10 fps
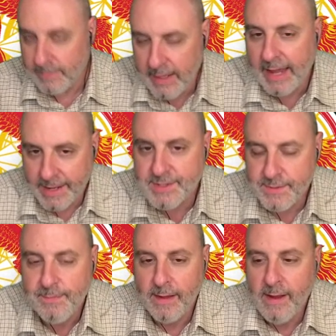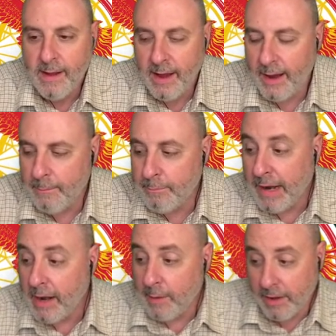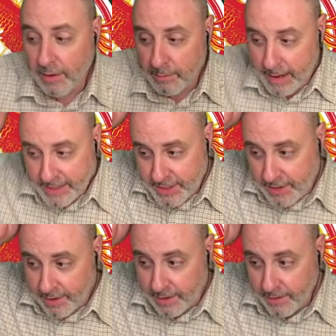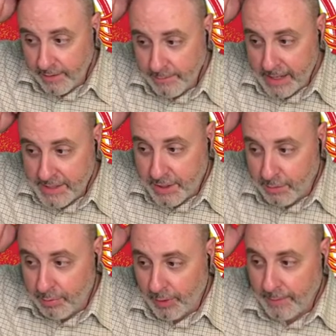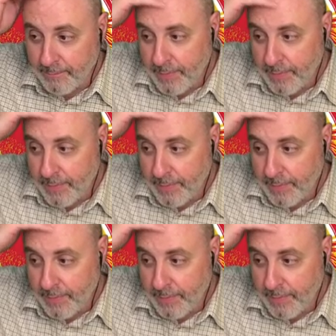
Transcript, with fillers: Yes, um, but anyway, Cook, back to your back to your point.